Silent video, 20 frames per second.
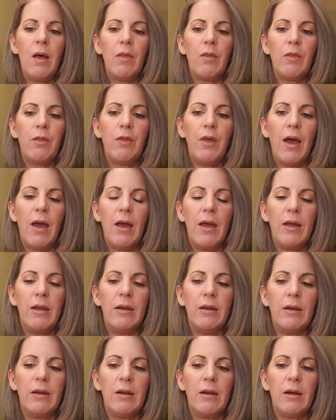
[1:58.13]

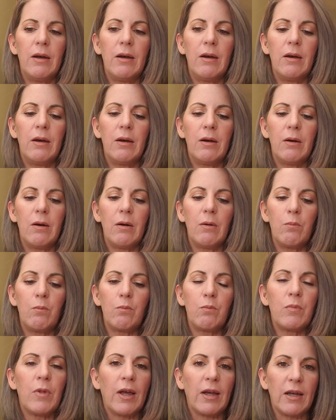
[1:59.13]
Then,
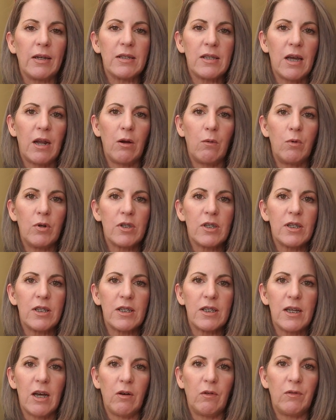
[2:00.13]
like I said, I went to
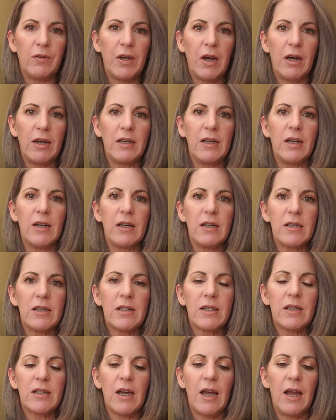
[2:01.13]
this LVI
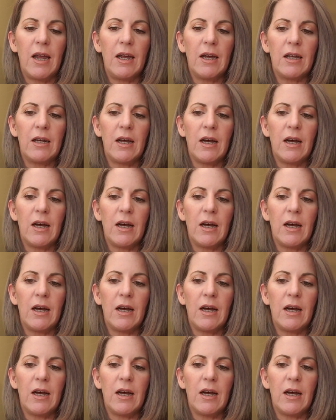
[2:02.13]
dentist and